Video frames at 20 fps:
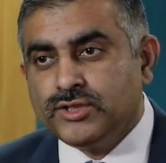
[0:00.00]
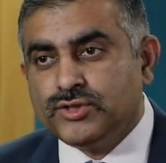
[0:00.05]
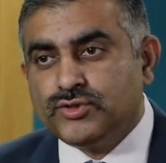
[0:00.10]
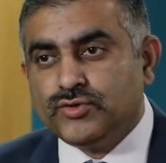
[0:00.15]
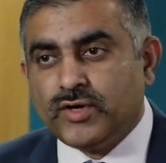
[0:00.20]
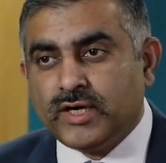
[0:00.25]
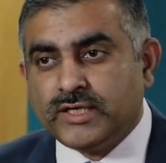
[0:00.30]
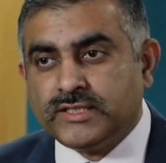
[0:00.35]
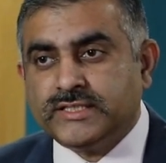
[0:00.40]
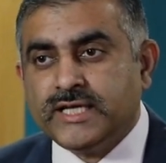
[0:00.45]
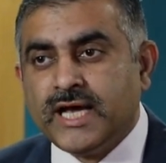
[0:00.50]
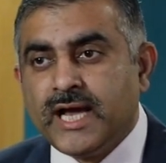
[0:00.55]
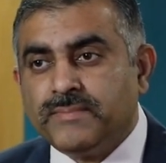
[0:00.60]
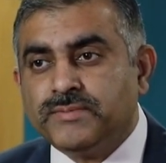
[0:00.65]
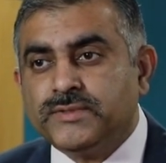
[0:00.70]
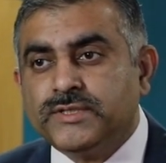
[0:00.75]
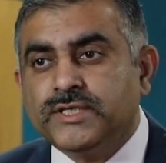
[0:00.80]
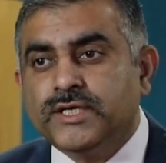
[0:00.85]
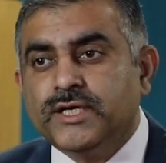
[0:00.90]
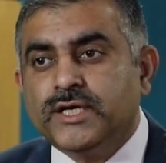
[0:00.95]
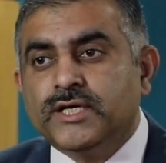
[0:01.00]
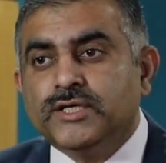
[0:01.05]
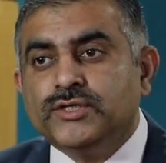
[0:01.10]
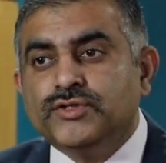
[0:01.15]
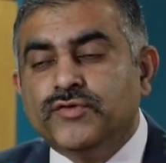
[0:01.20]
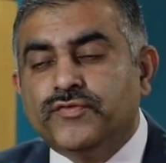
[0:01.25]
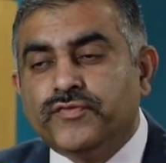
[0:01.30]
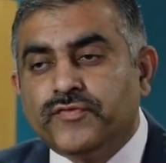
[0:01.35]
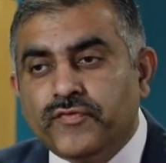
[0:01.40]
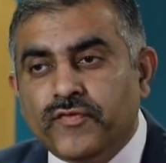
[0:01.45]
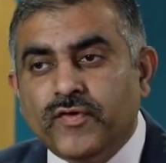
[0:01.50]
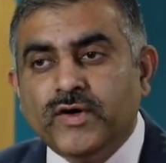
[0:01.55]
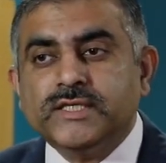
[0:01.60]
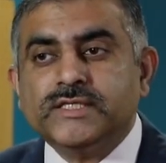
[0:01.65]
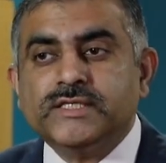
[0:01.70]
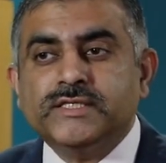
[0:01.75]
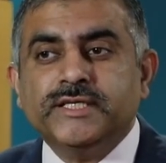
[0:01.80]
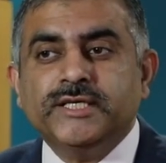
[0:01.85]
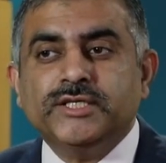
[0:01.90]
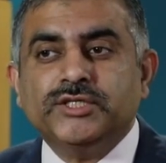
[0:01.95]
To adapt, you
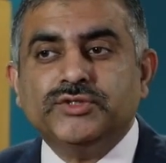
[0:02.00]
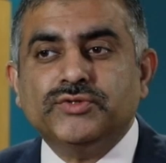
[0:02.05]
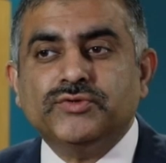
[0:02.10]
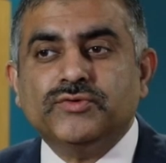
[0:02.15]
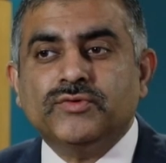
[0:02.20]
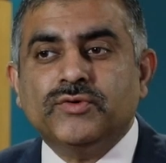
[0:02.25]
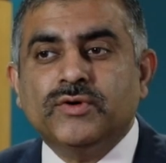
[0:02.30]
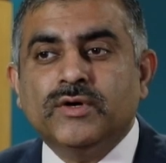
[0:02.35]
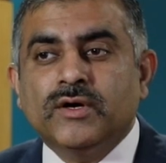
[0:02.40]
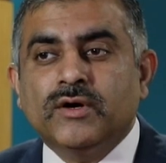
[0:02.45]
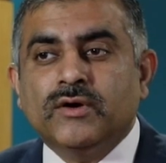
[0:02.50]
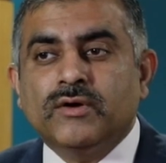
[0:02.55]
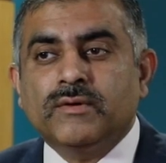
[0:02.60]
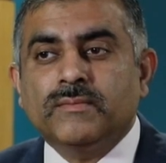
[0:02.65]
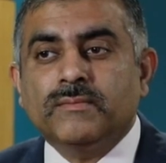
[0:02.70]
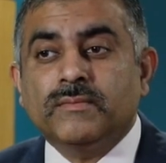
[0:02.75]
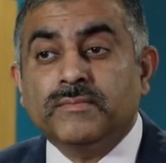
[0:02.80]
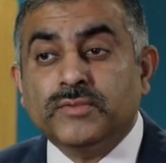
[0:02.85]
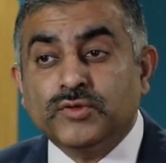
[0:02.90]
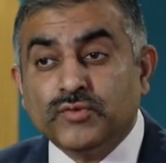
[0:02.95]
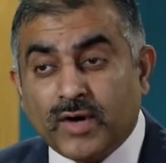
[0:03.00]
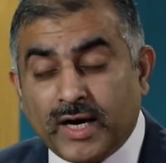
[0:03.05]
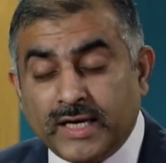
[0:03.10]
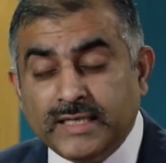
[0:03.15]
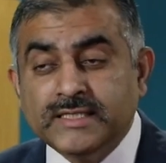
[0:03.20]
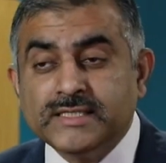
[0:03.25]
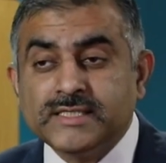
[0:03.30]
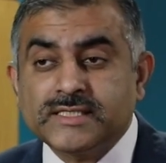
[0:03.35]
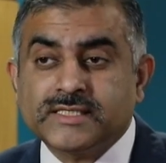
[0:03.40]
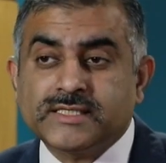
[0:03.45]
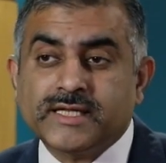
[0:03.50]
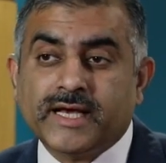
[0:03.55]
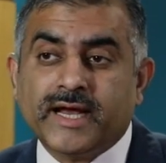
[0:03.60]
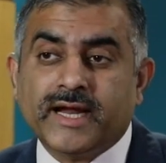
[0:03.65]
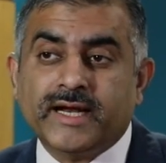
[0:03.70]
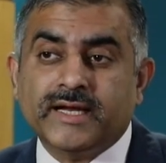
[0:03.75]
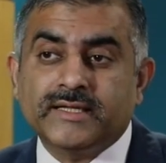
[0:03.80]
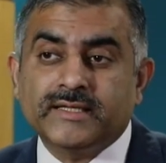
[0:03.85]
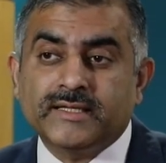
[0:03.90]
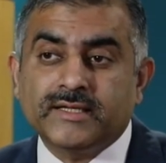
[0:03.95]
first need to
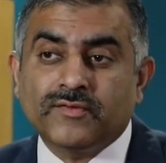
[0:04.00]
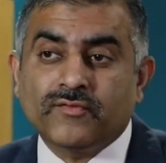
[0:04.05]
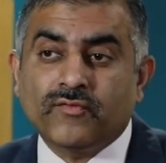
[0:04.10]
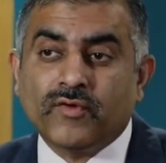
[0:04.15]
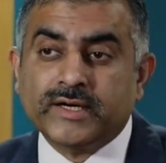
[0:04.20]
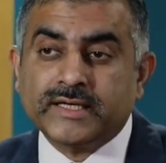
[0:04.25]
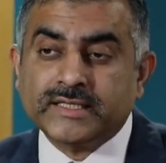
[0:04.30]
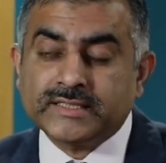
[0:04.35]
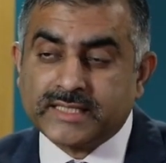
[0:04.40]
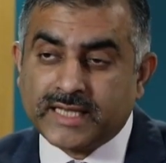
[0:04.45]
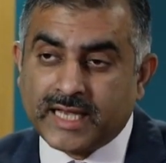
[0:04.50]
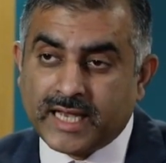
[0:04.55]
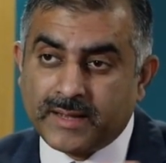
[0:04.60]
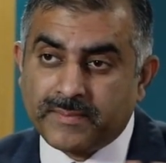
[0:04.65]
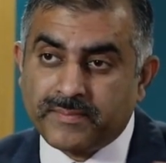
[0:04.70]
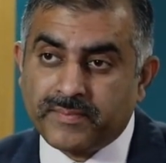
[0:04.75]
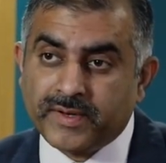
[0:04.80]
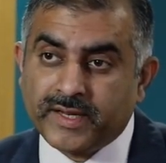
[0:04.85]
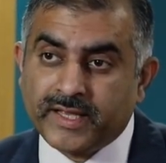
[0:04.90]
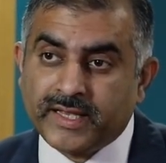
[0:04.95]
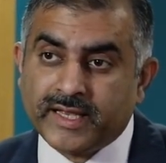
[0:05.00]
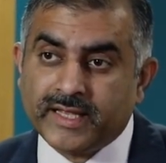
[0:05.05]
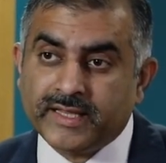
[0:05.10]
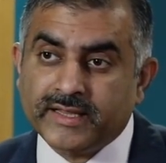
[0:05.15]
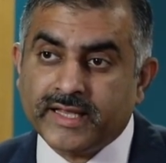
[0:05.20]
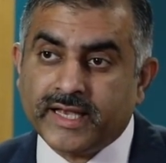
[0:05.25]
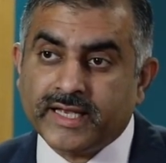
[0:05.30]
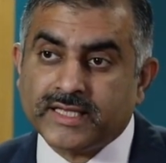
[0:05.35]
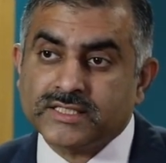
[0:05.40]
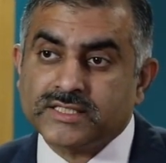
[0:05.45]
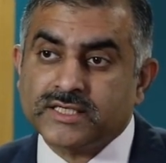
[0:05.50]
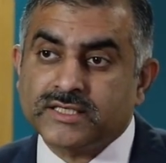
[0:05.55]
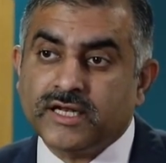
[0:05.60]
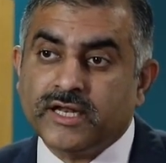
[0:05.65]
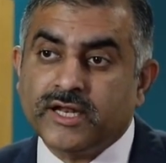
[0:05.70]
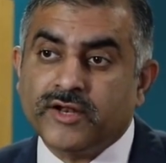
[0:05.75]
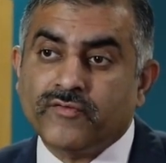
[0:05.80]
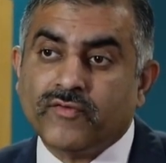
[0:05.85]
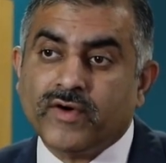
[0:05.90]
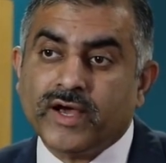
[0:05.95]
understand what is happening in the
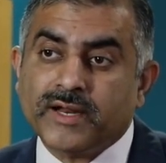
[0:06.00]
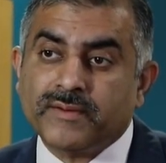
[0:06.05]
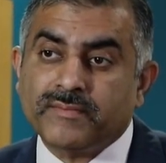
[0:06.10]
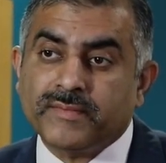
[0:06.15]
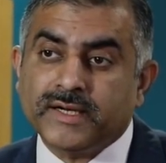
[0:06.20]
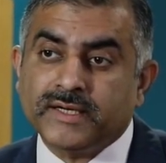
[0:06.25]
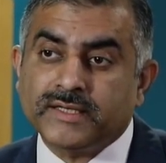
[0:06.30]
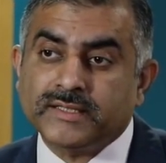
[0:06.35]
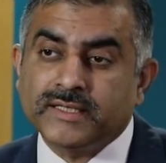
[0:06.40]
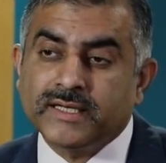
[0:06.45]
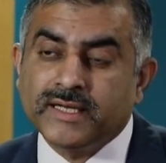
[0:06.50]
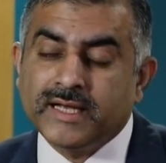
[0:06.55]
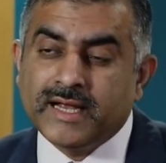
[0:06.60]
external environment.